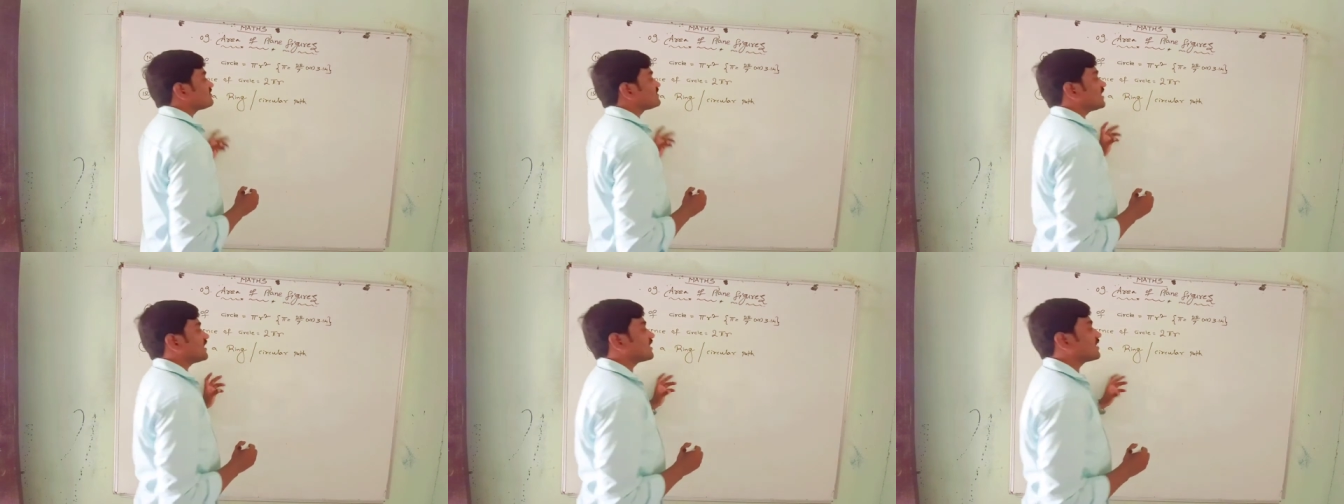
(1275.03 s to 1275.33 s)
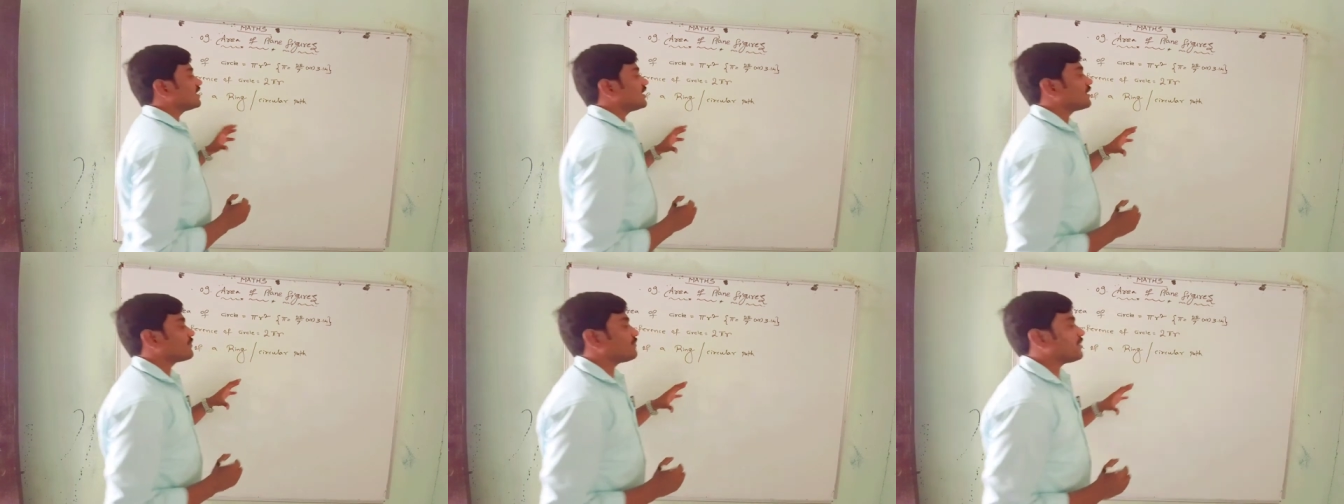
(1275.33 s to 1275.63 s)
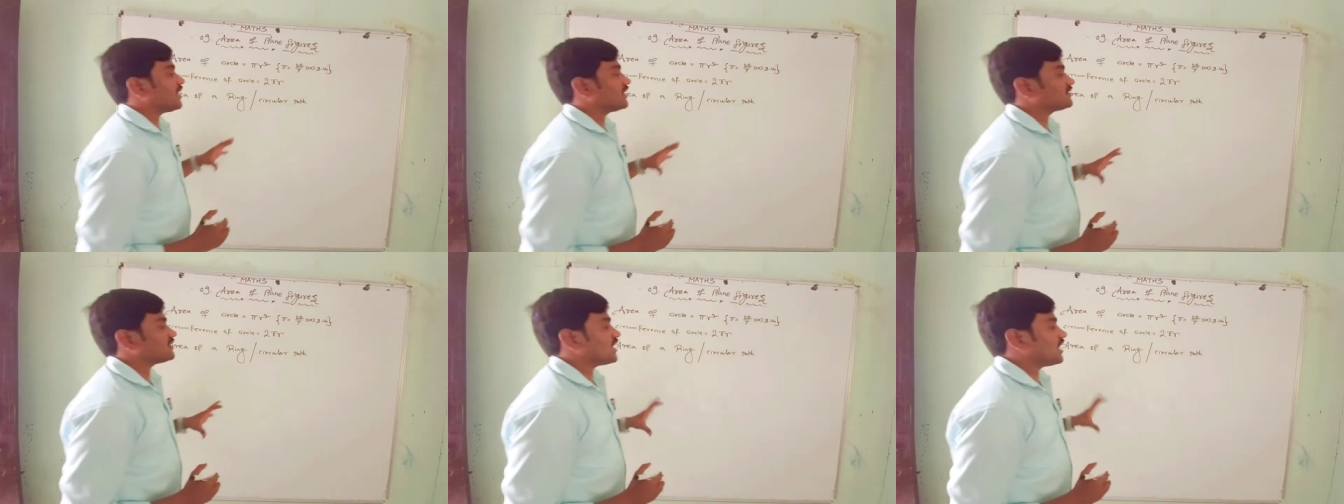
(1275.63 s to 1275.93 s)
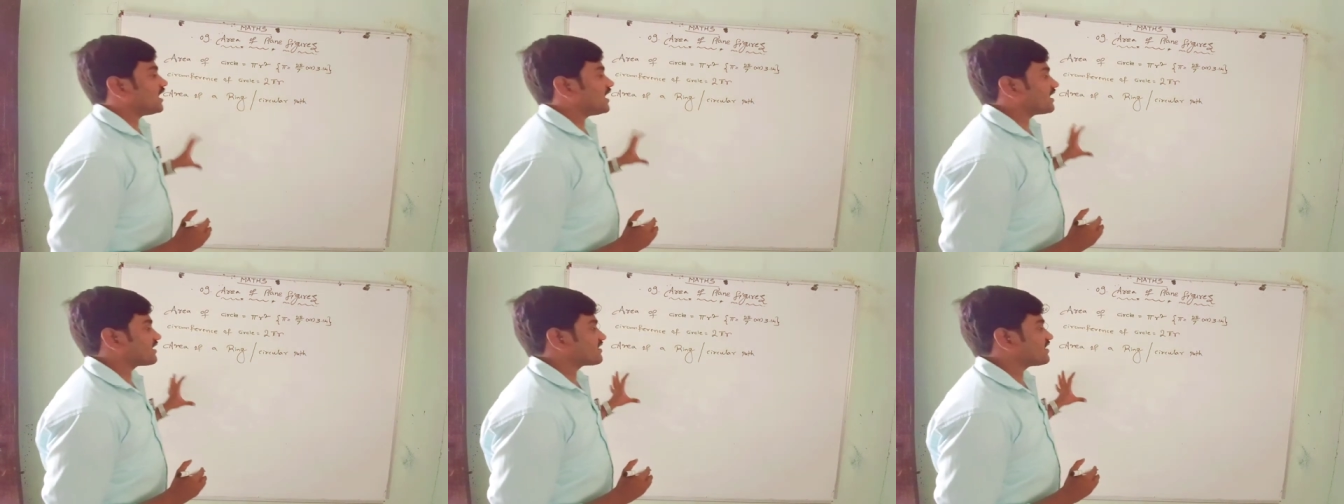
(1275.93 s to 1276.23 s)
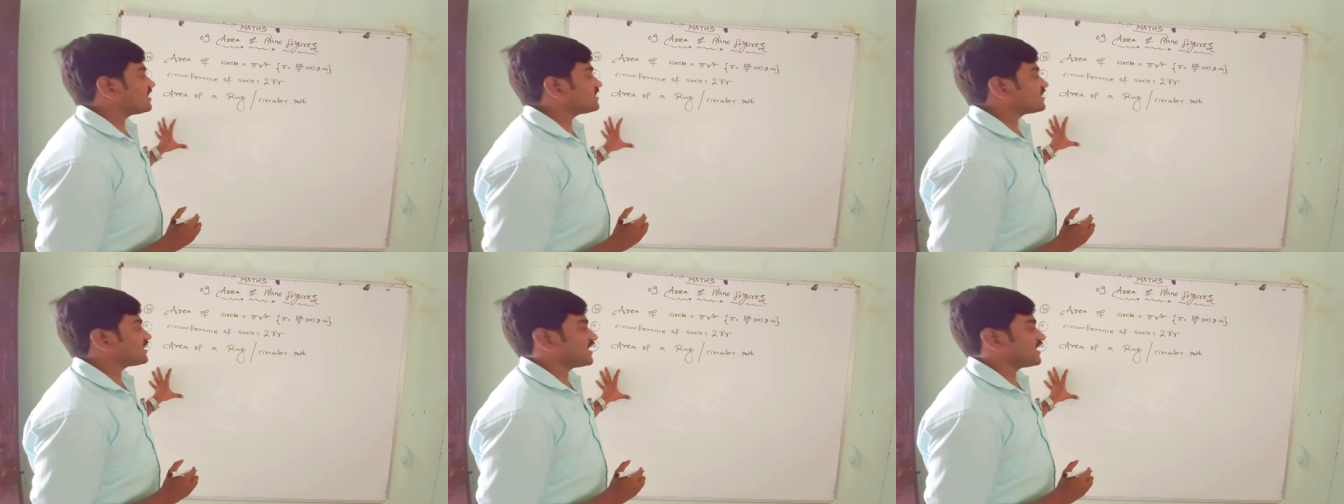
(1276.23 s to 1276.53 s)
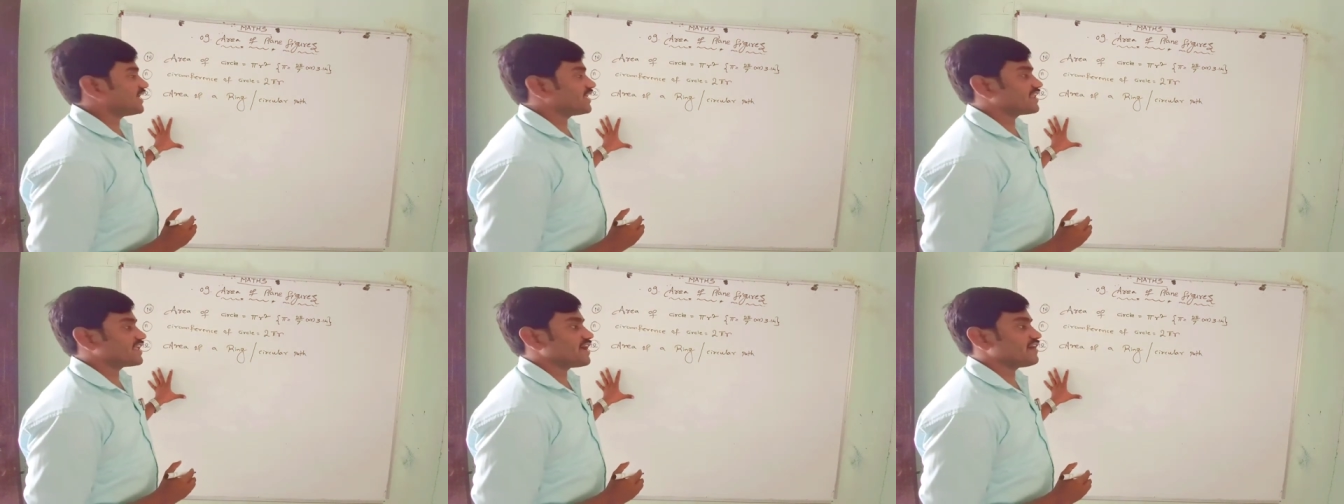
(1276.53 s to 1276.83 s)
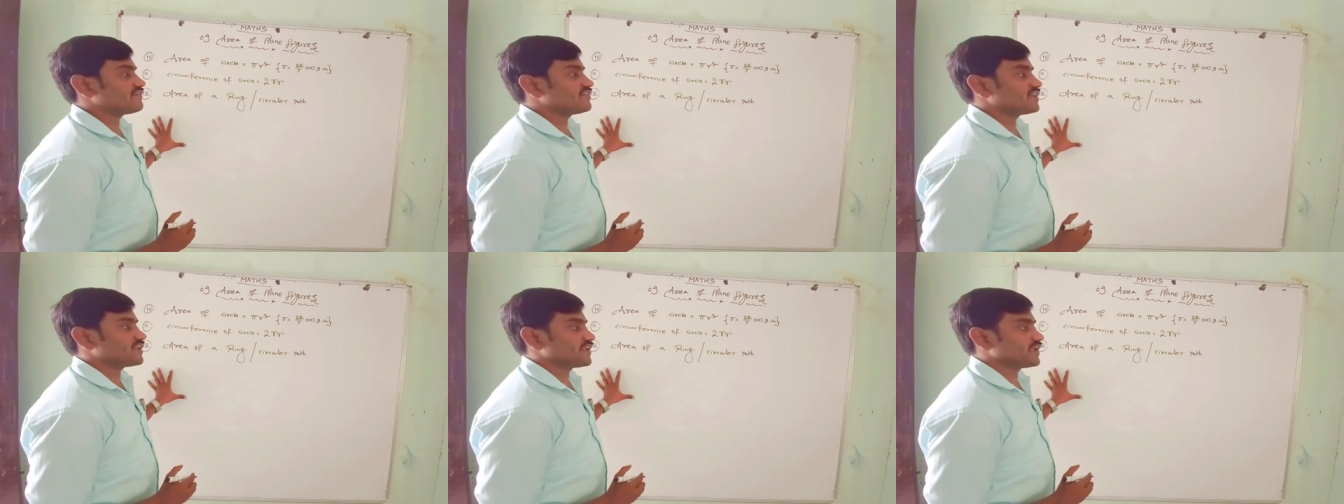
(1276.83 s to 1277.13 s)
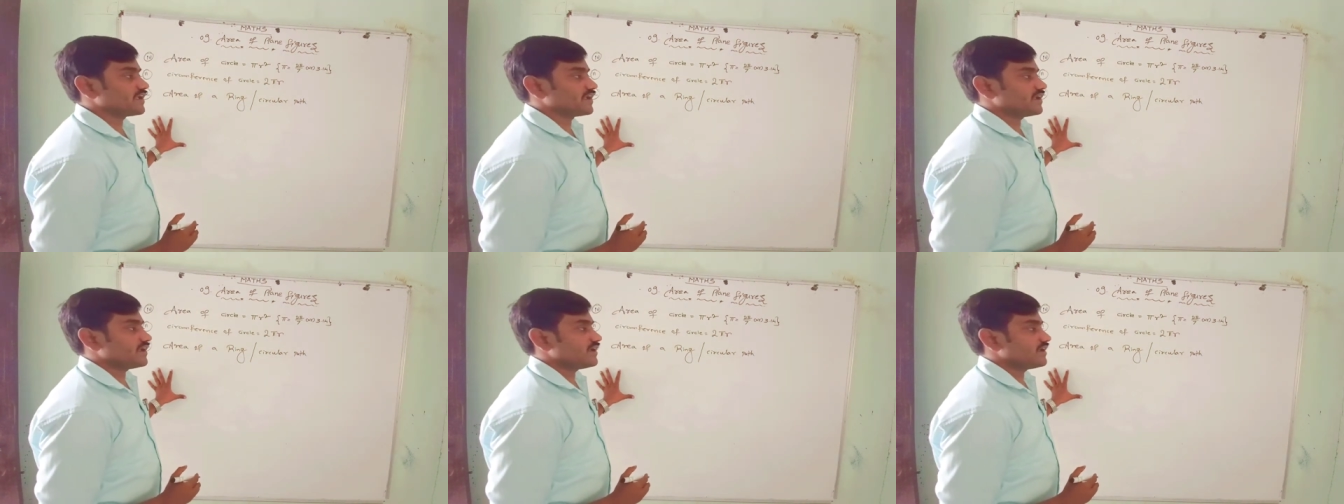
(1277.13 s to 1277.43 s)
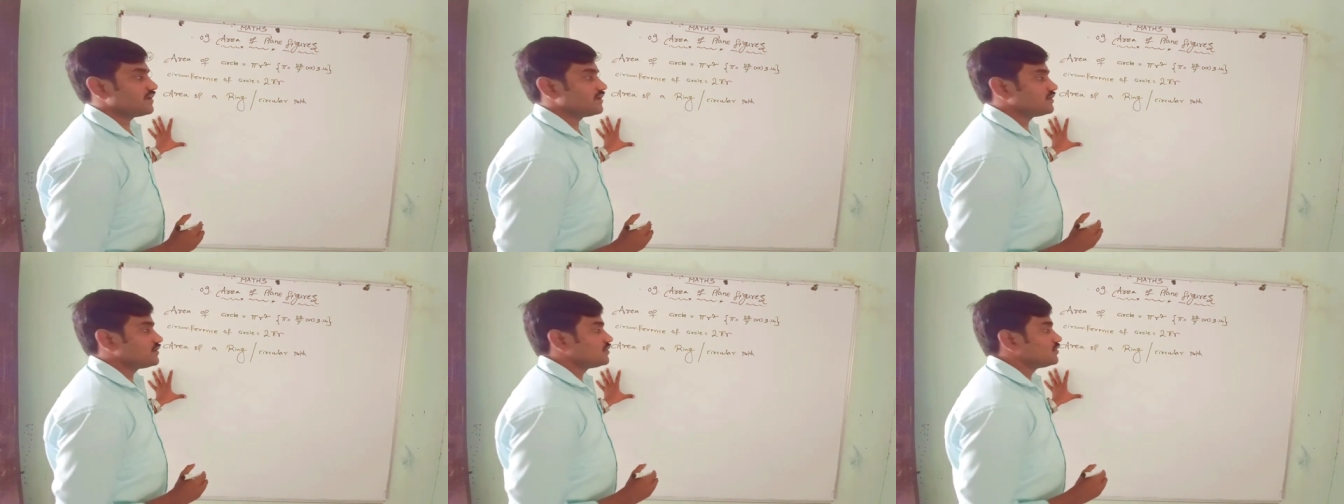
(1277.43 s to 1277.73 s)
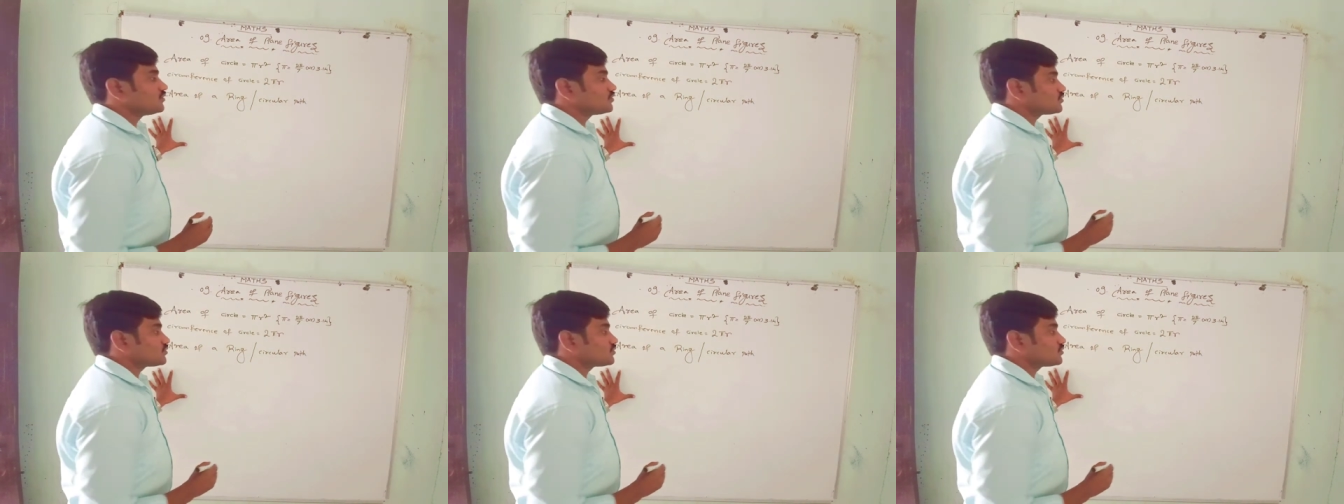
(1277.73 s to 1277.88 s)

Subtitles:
of circular path are not area of the ring.